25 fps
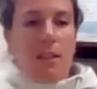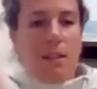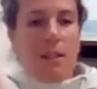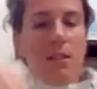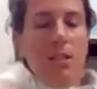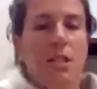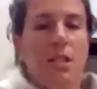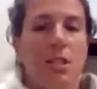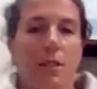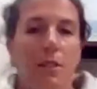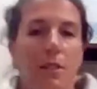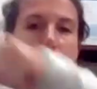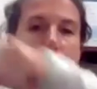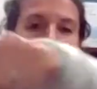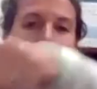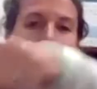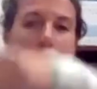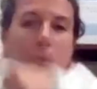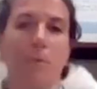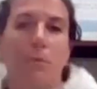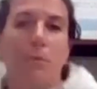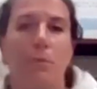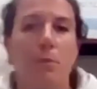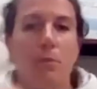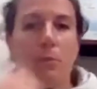2,
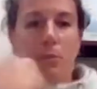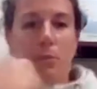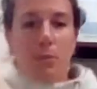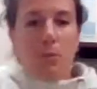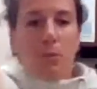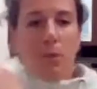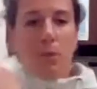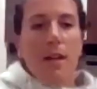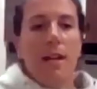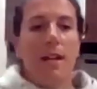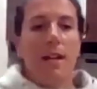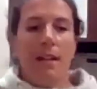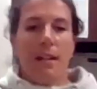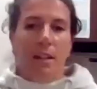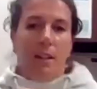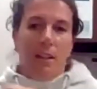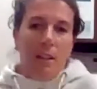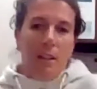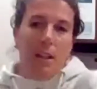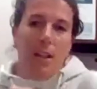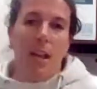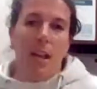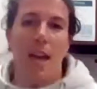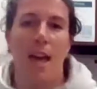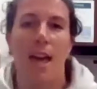1,
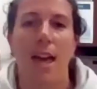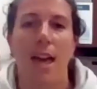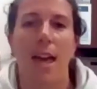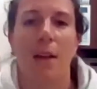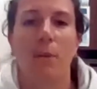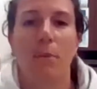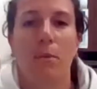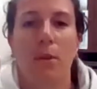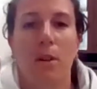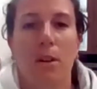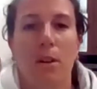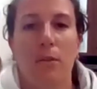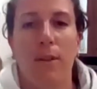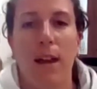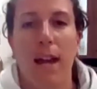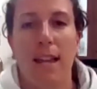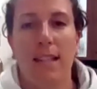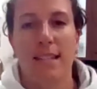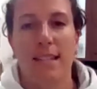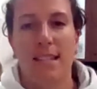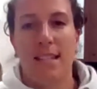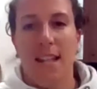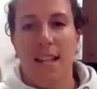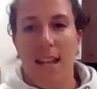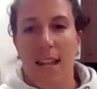and we're
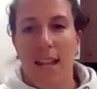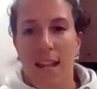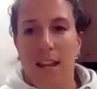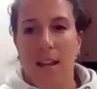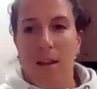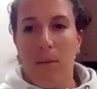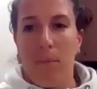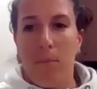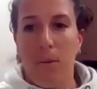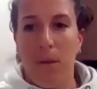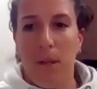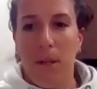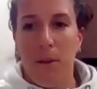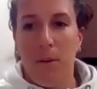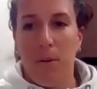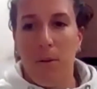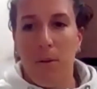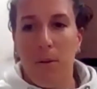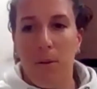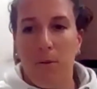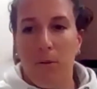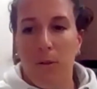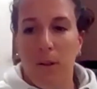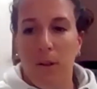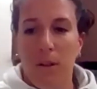resting,
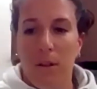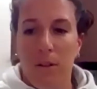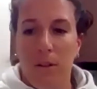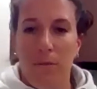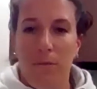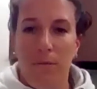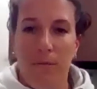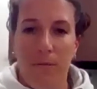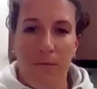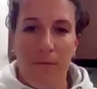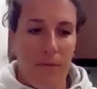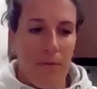beautiful.